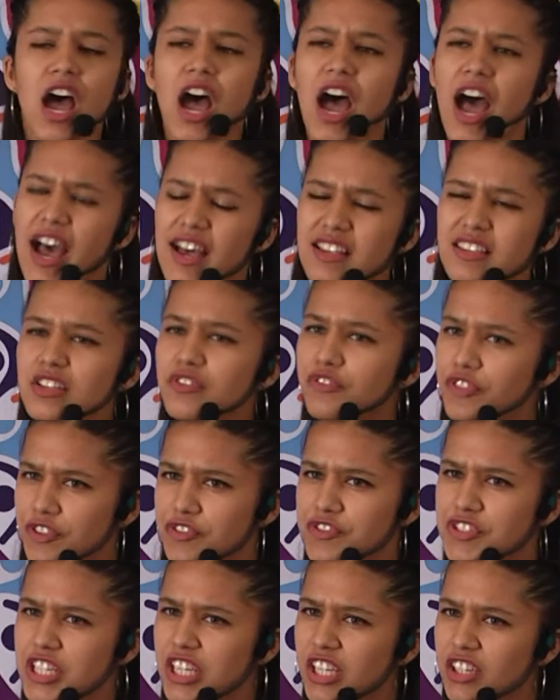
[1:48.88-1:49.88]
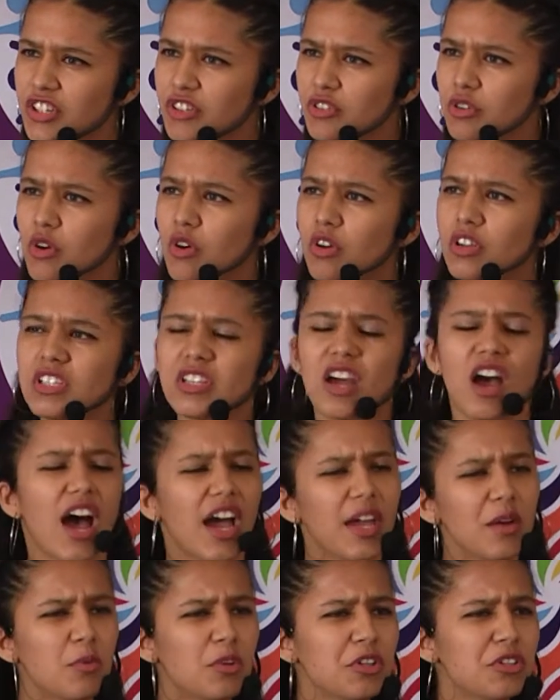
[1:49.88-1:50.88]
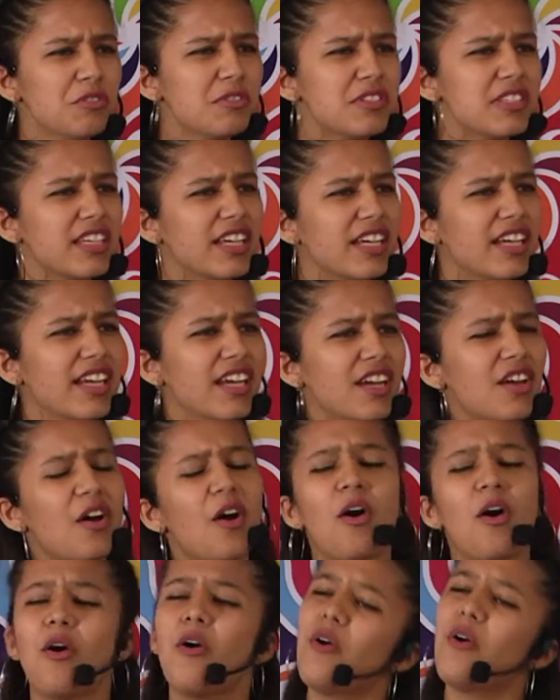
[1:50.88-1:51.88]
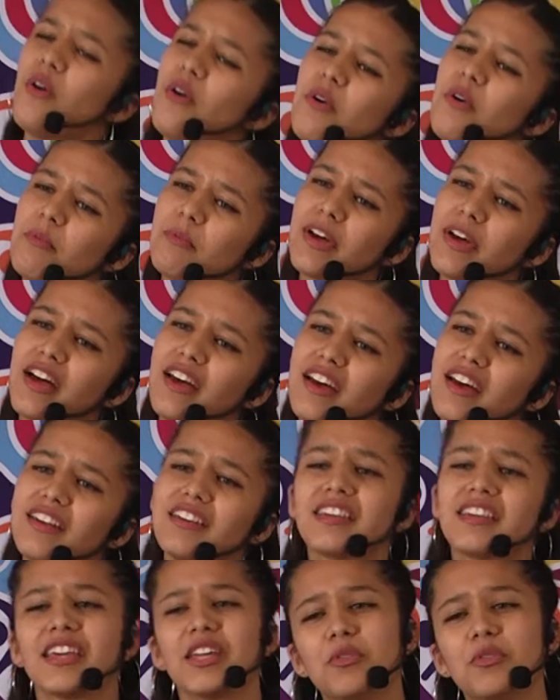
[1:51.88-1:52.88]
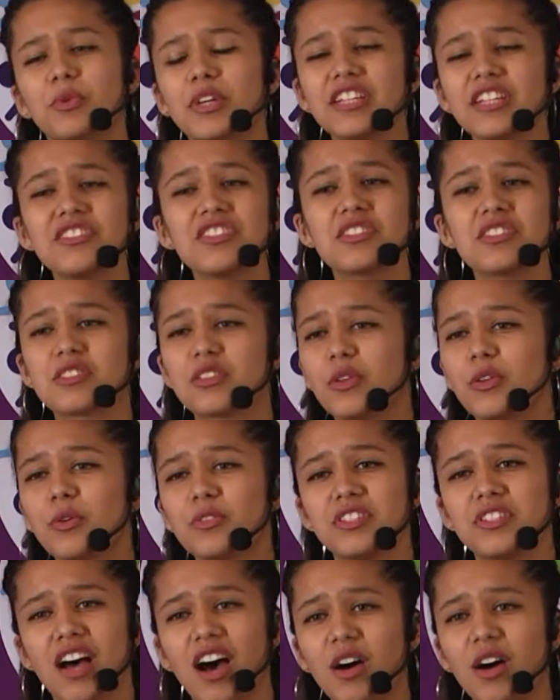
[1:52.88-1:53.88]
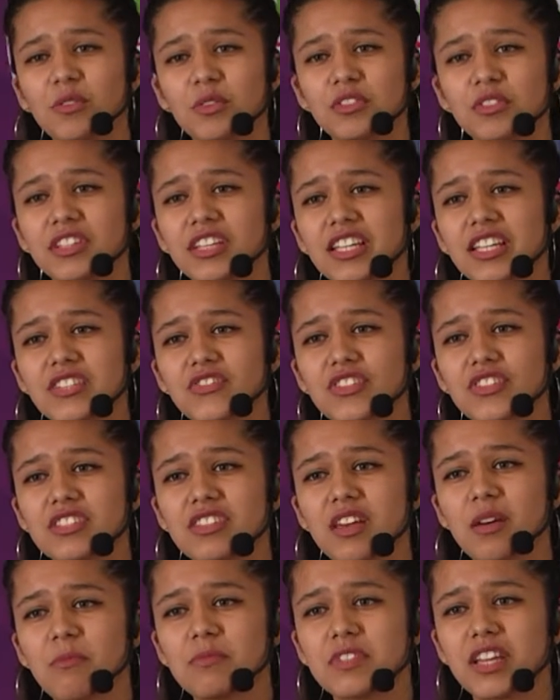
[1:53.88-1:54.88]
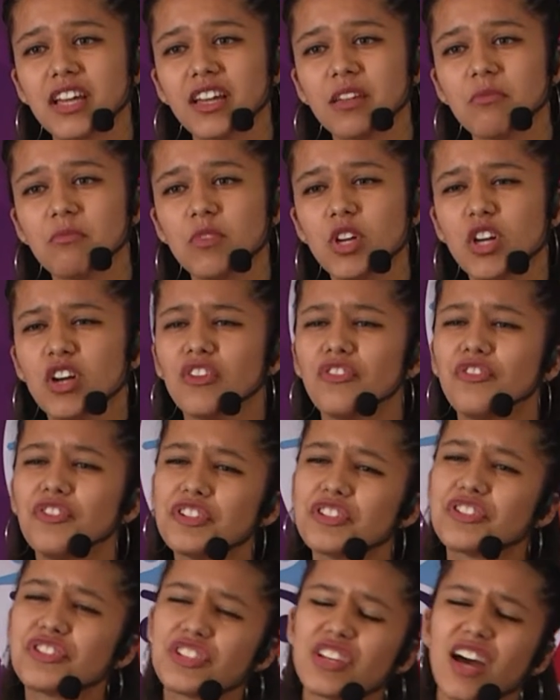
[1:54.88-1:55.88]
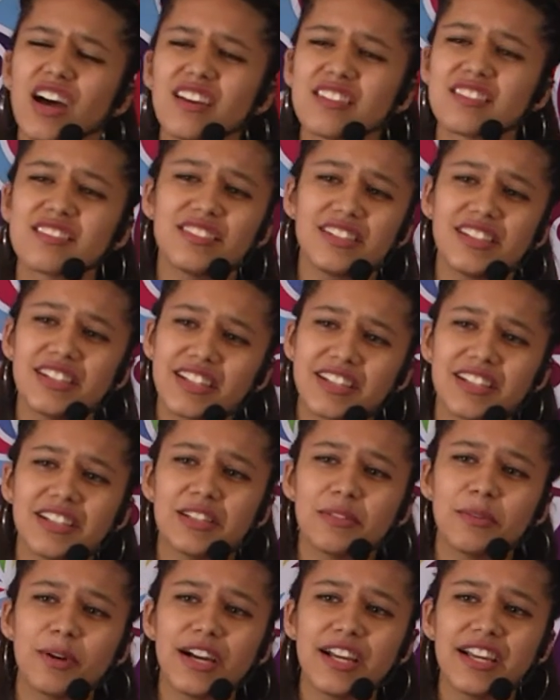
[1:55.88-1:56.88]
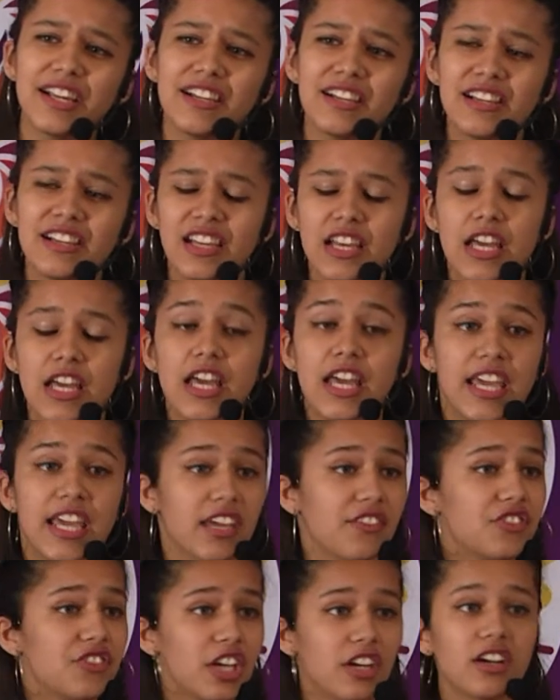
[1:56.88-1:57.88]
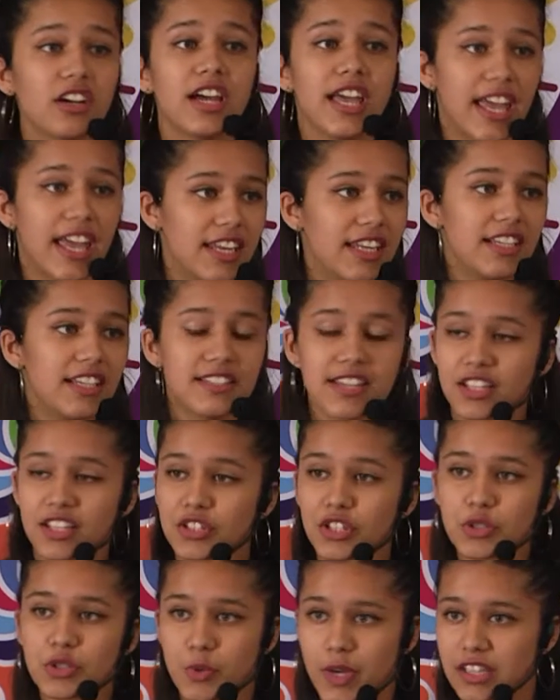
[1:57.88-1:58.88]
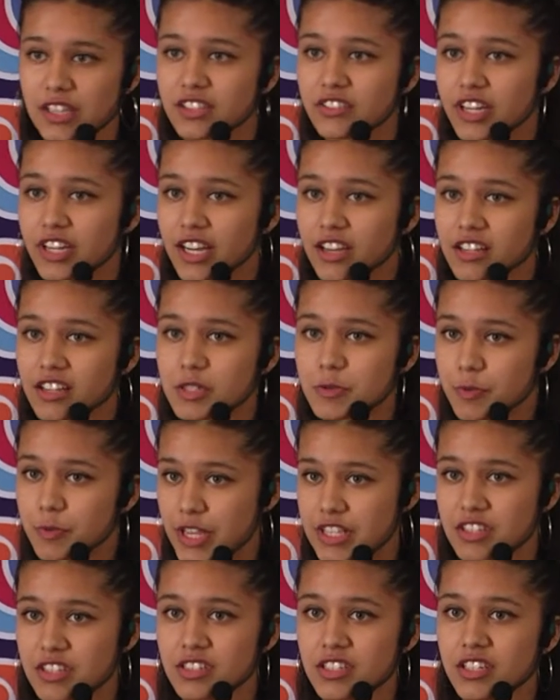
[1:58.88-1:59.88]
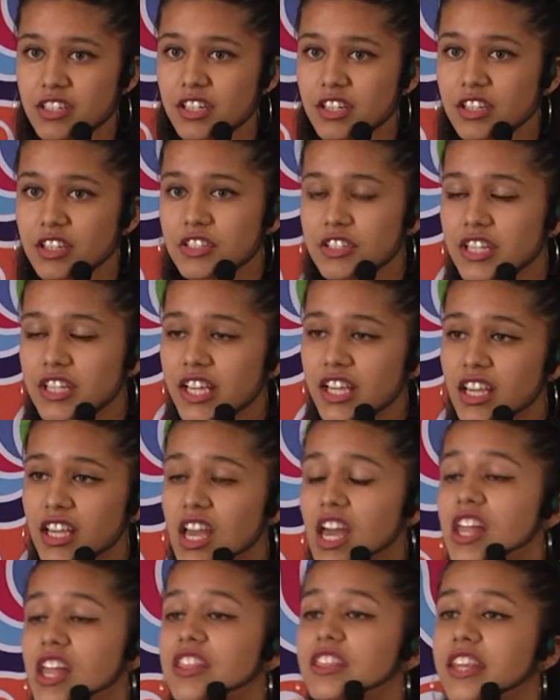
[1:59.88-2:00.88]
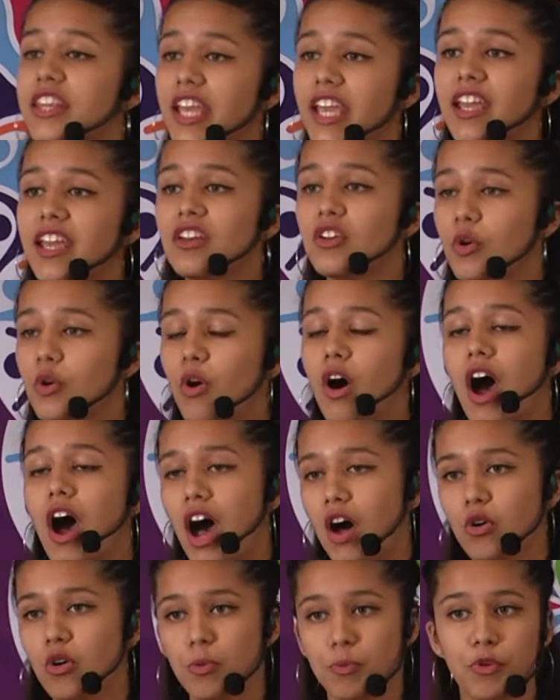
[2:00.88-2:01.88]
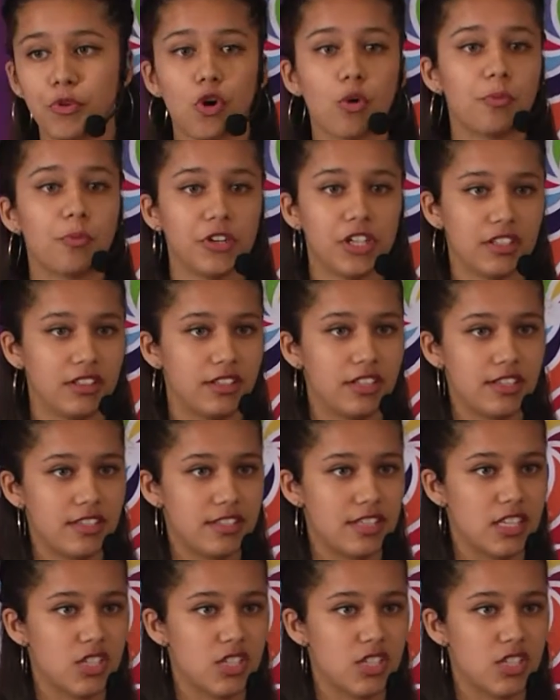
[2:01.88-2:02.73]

As a 15-year-old, I want to say, oh man, can we just slow down on things for some time? For just a little while? If there are any 10th or 12th graders present in here today, they know how appropriate this